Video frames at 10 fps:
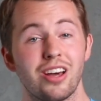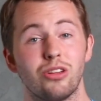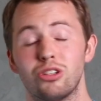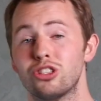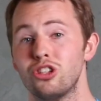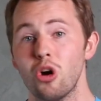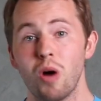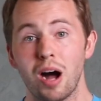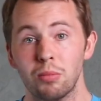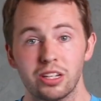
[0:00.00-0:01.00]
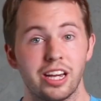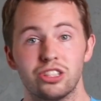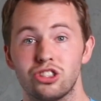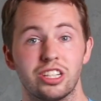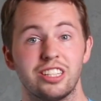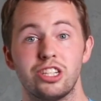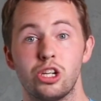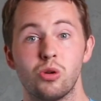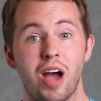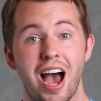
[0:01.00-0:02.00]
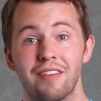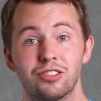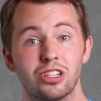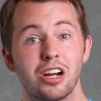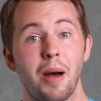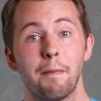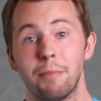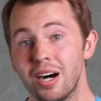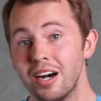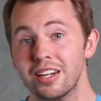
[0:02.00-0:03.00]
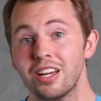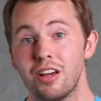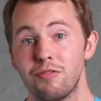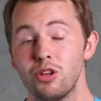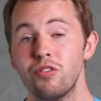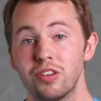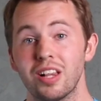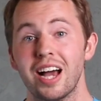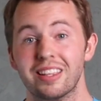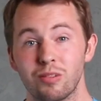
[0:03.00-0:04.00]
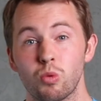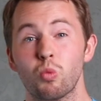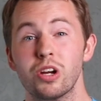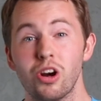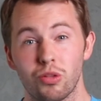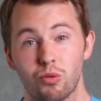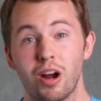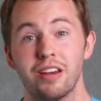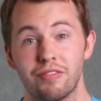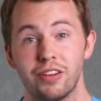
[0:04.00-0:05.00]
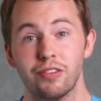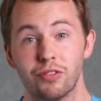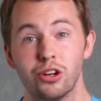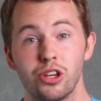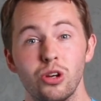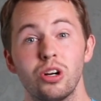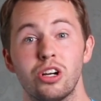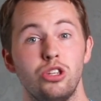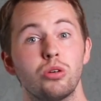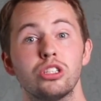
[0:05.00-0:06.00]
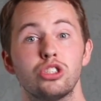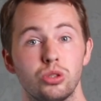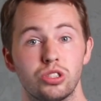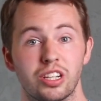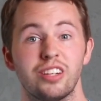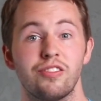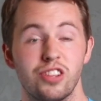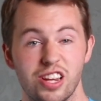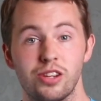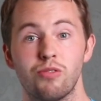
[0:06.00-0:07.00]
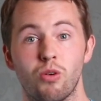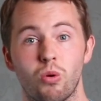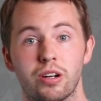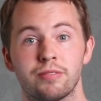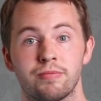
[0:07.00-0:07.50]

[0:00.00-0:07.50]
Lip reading: There is no obligation to continue after, but if you feel like that we are the right fit for you, you can choose to continue forward.